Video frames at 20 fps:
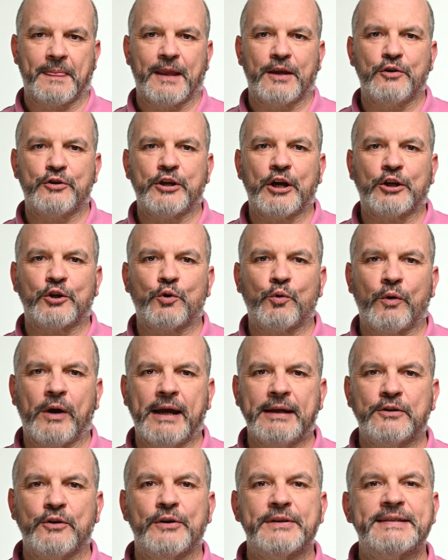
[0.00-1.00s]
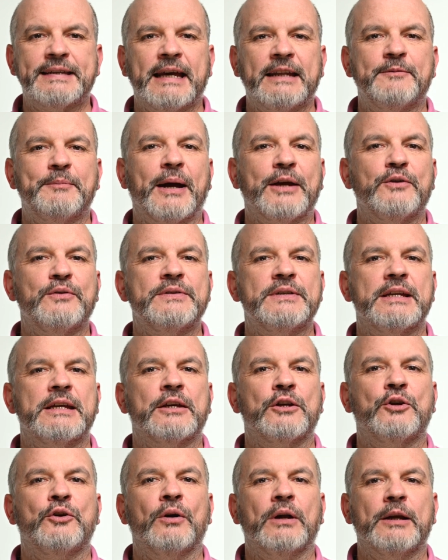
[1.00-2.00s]
You can create a set by
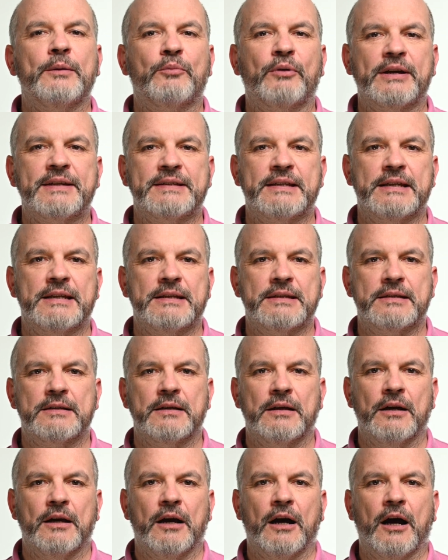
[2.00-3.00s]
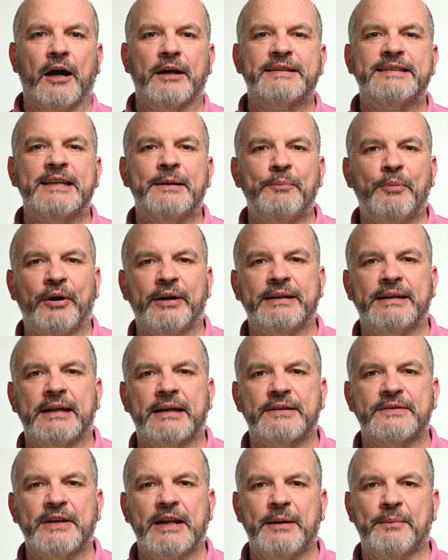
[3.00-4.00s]
using curly braces and
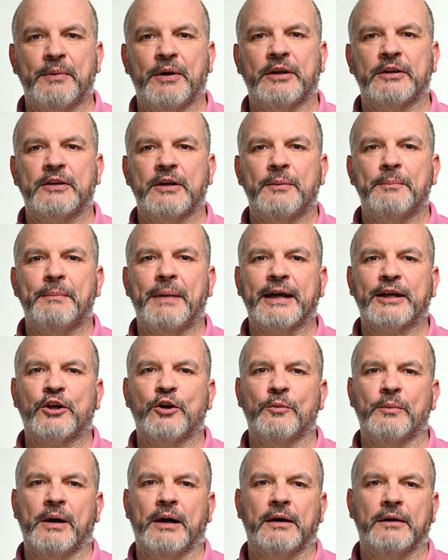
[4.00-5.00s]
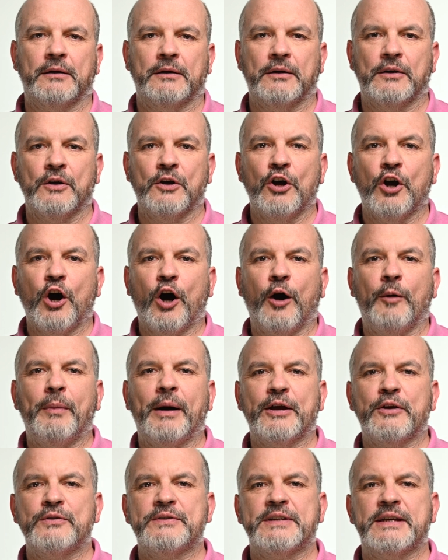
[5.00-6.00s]
separating the element by comma, or by
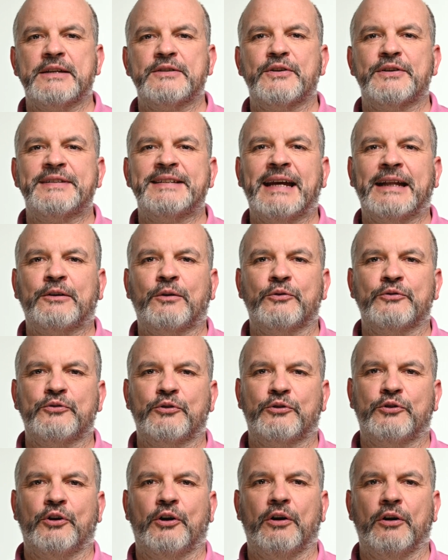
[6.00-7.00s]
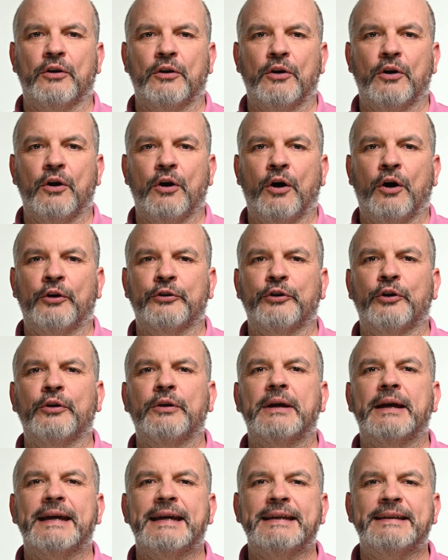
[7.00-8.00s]
using the set constructor on
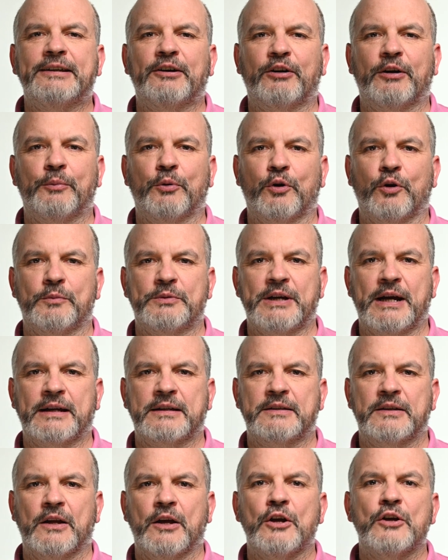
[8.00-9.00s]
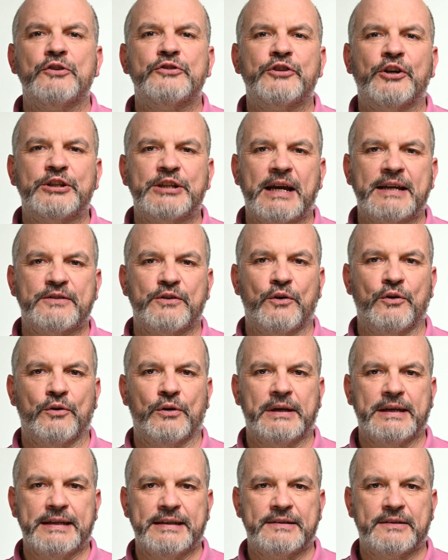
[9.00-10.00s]
an iterable object such as a
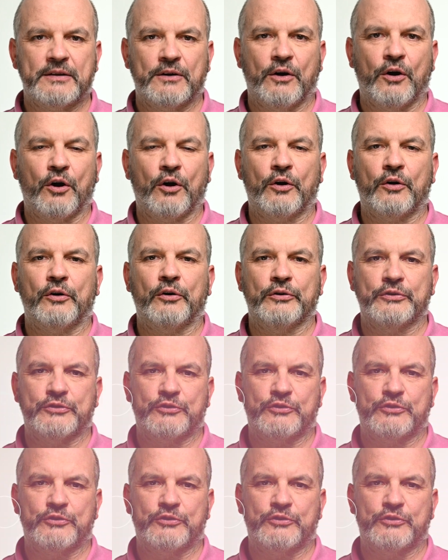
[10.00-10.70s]
list or a